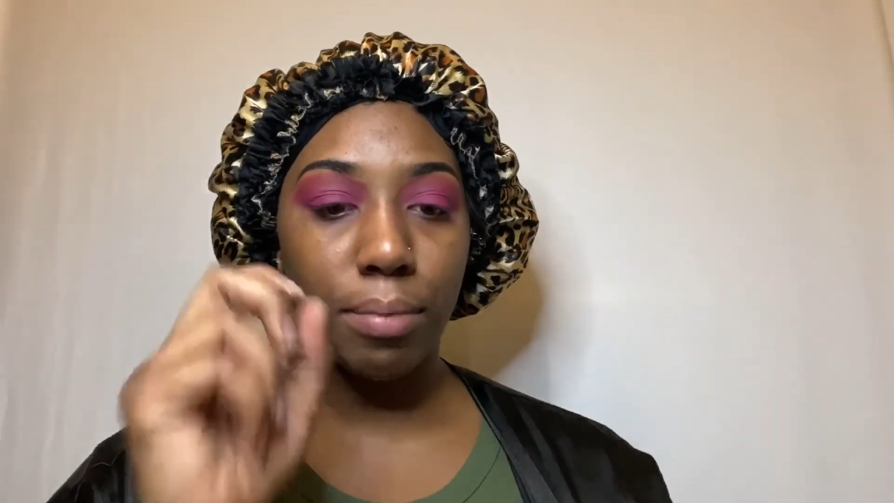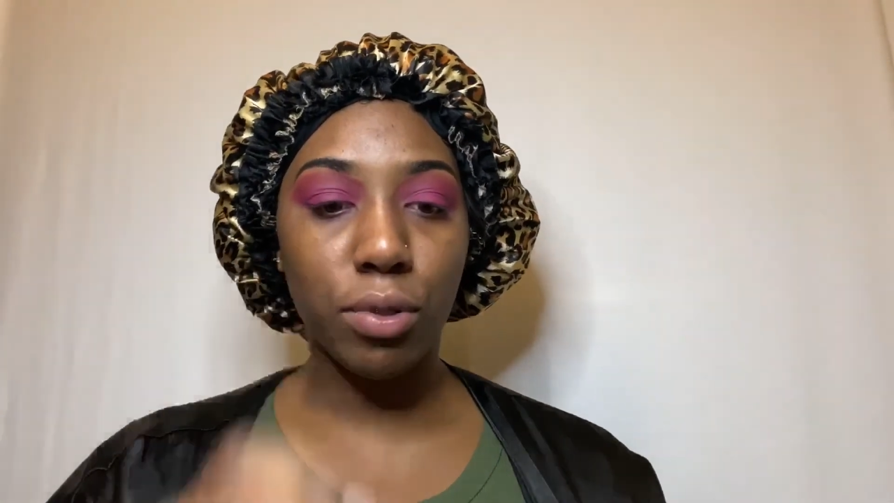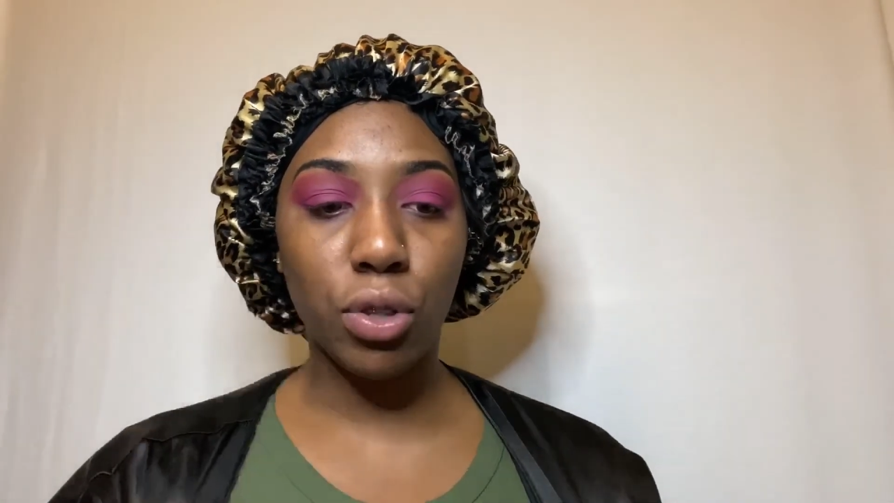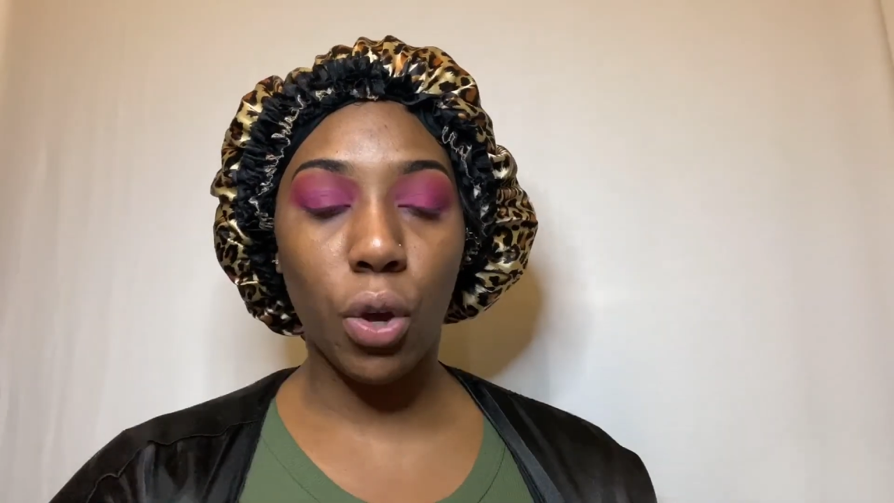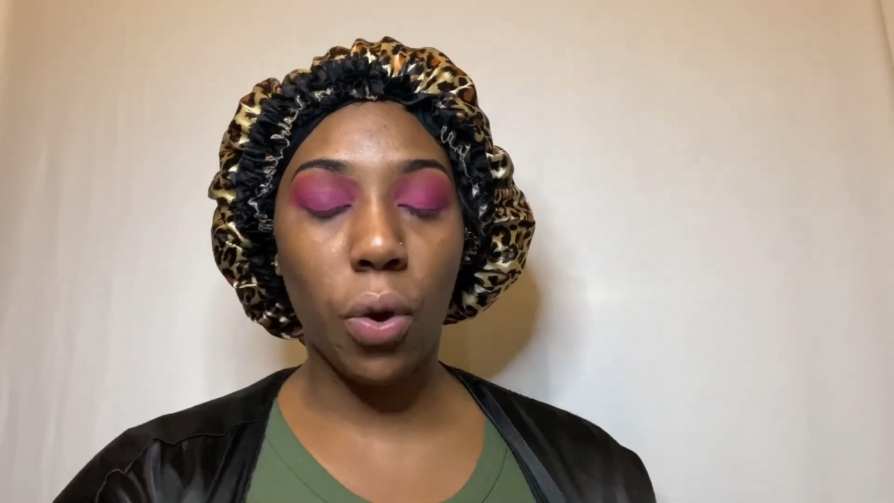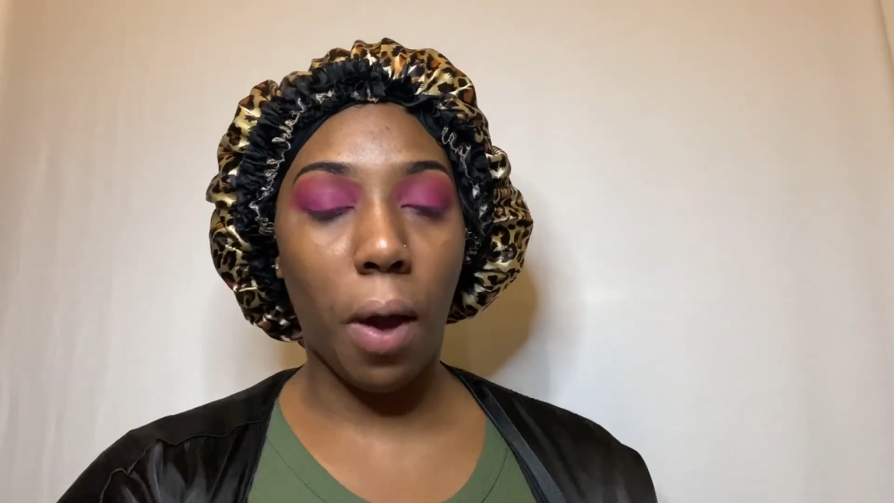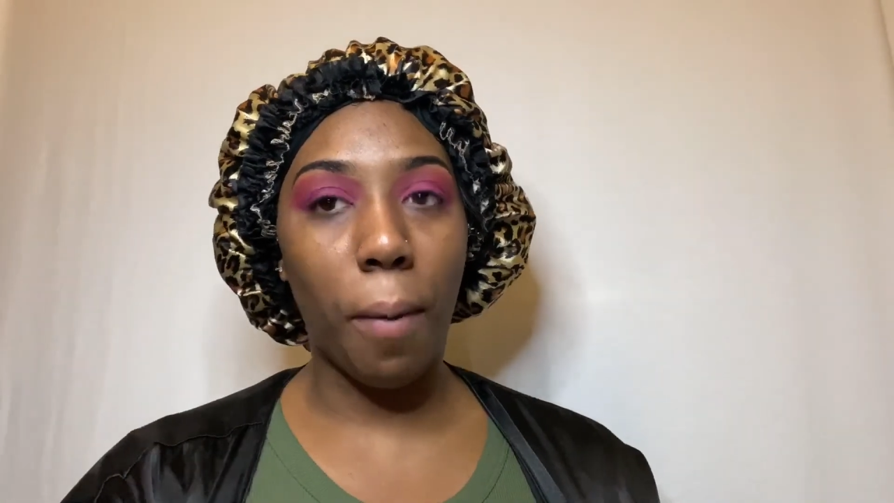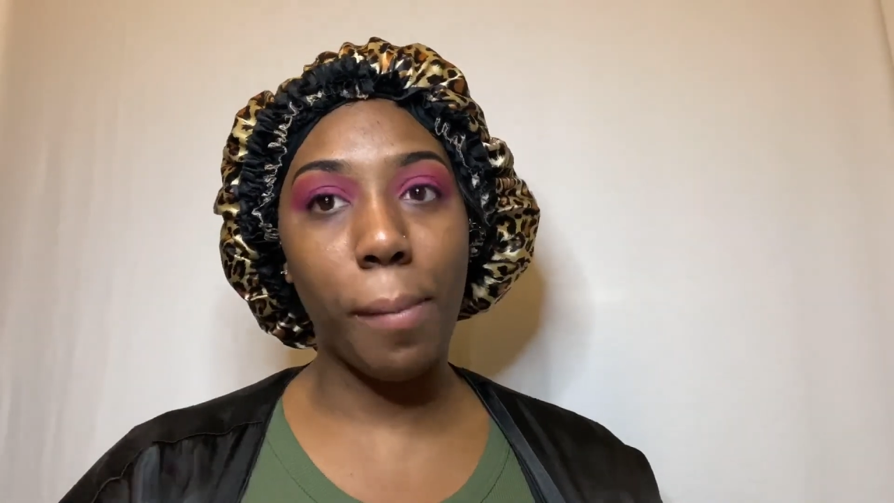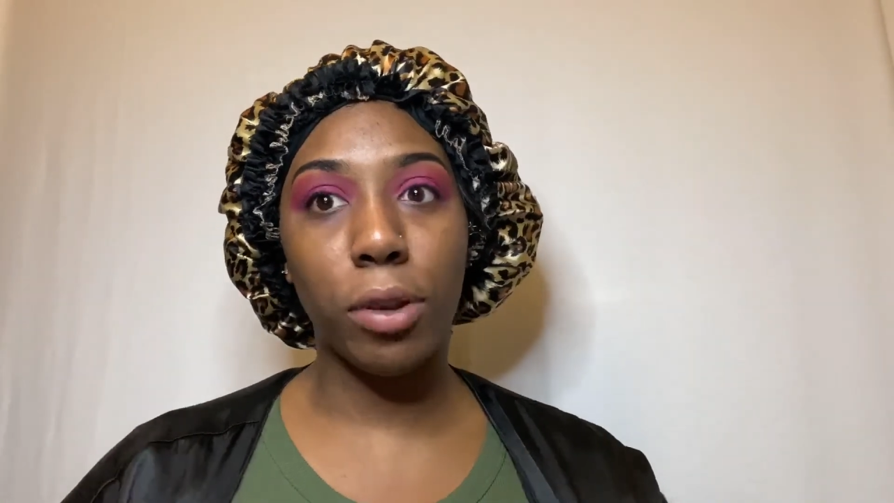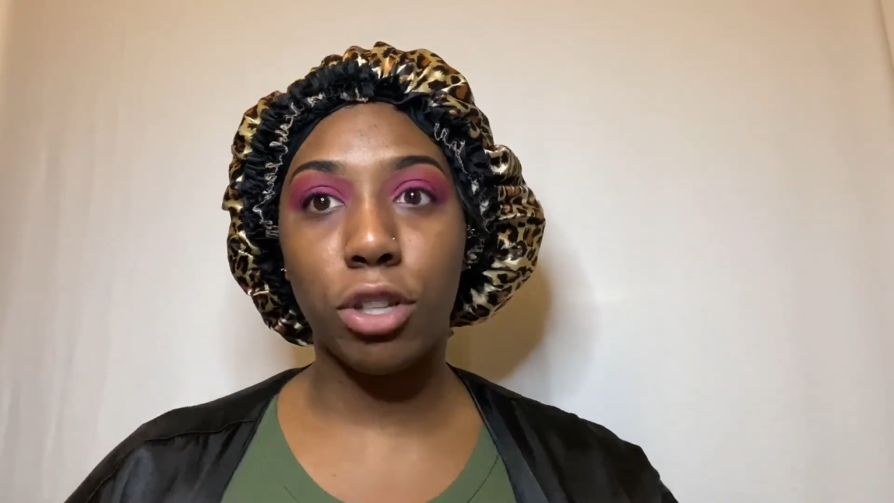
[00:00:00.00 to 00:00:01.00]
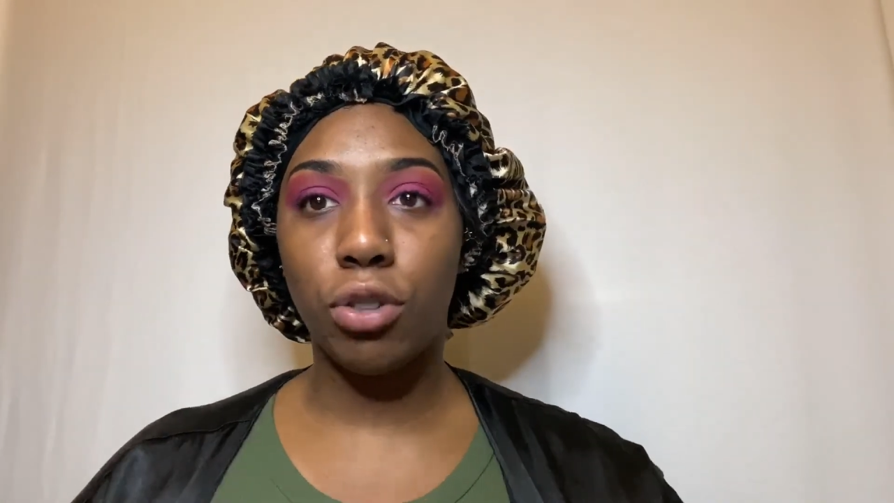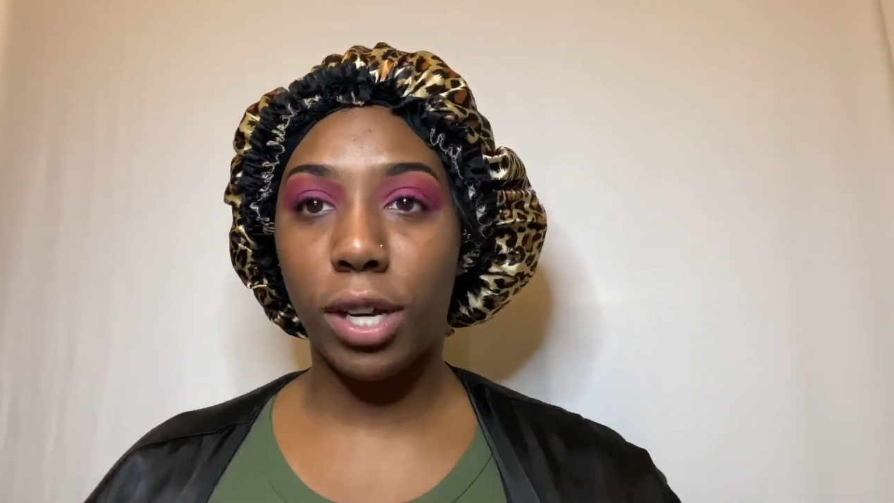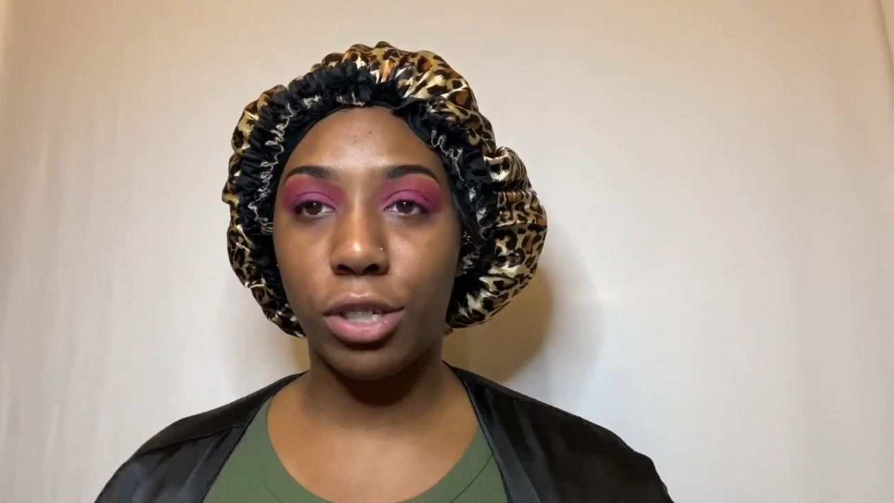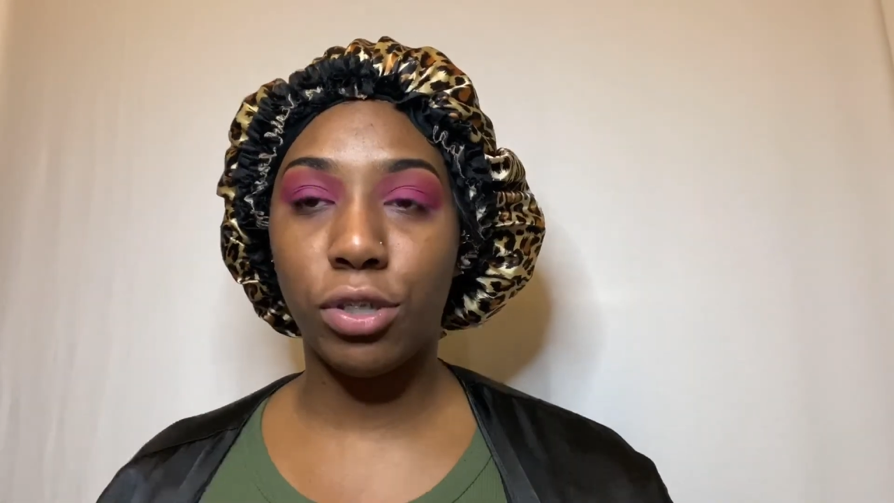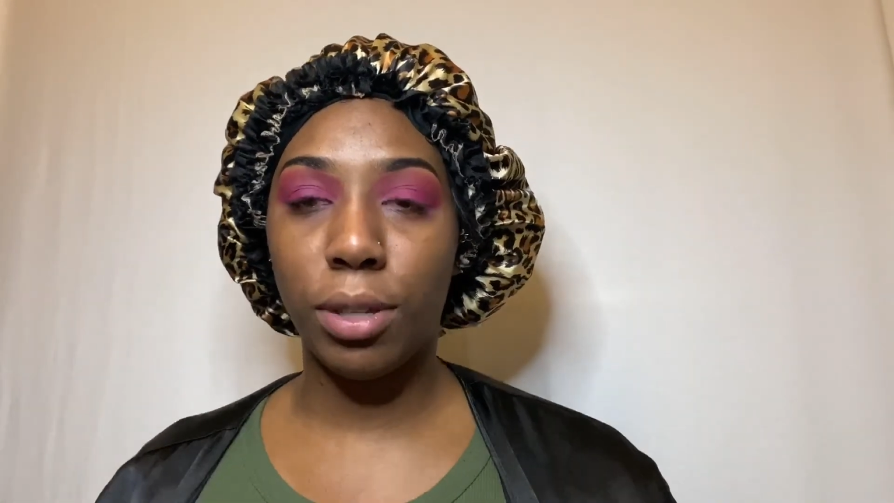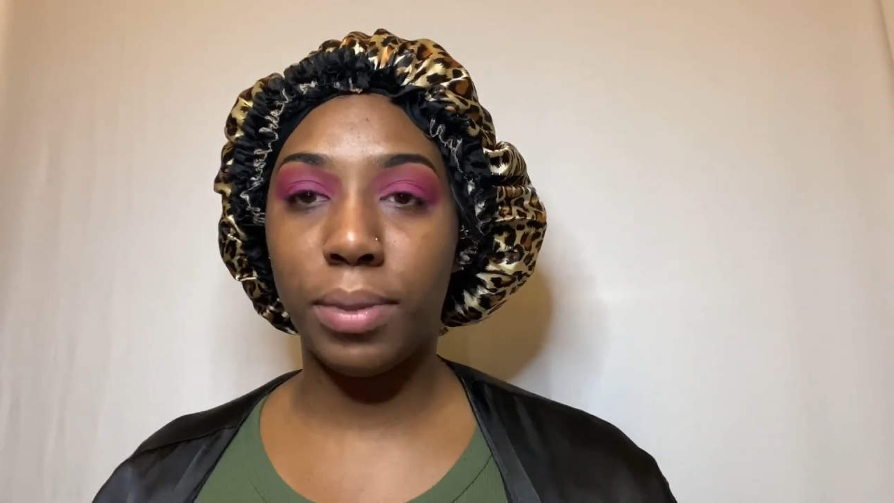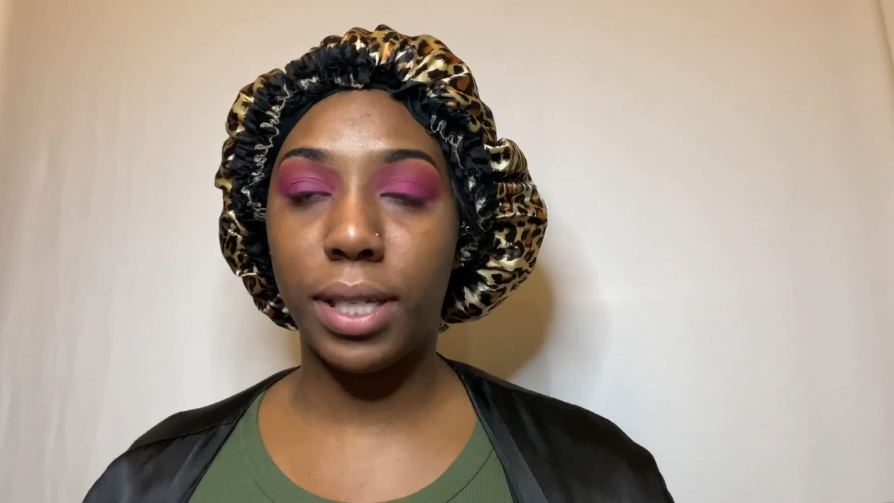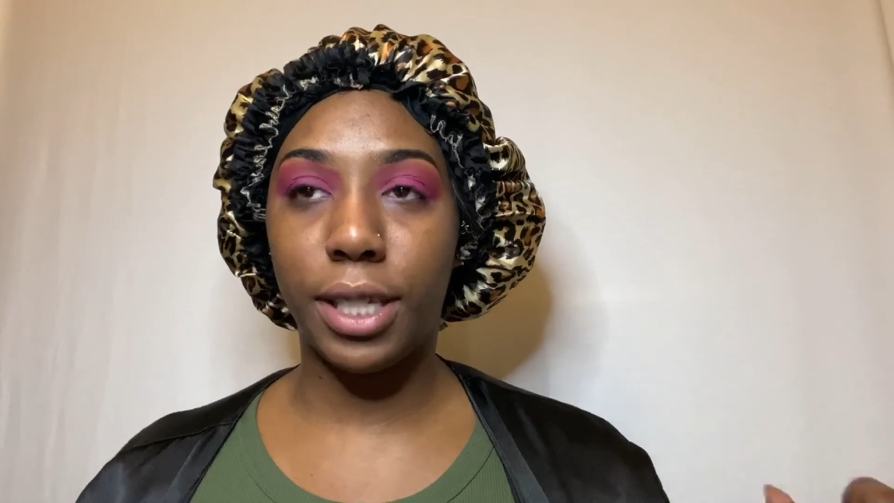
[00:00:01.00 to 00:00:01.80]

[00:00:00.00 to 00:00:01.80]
So I'm going to try to do something